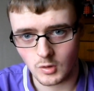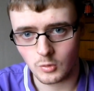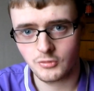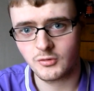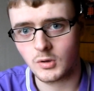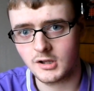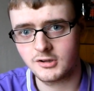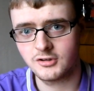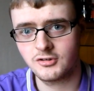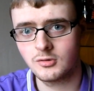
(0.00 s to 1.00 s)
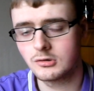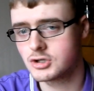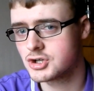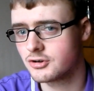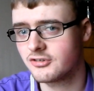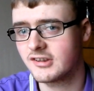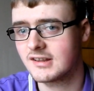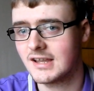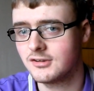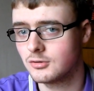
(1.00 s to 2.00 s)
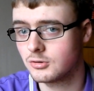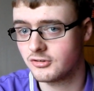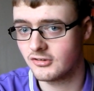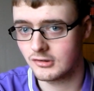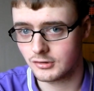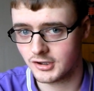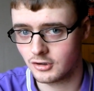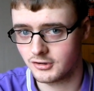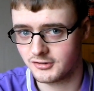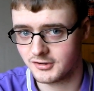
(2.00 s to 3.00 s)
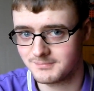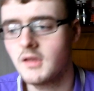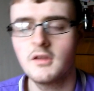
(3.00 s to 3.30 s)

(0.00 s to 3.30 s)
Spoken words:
also the while her 2 luxuriously clad daughters are looking on at her.